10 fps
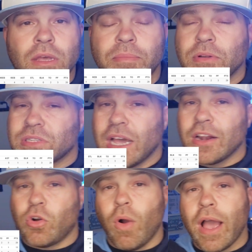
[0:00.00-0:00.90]
But it was kind
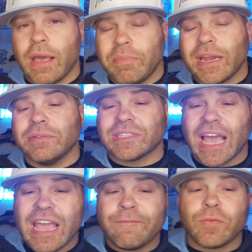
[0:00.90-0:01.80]
of quiet, man. He was
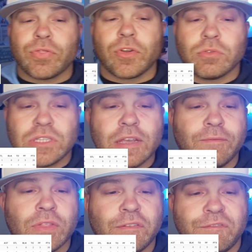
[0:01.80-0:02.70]

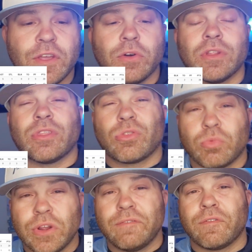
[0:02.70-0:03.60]
8-for-13 from the field and
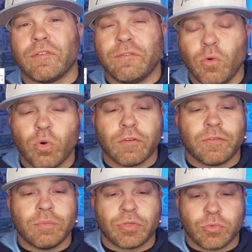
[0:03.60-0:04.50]
3-for-4
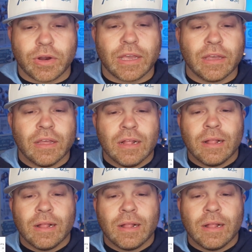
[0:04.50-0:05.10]
from three.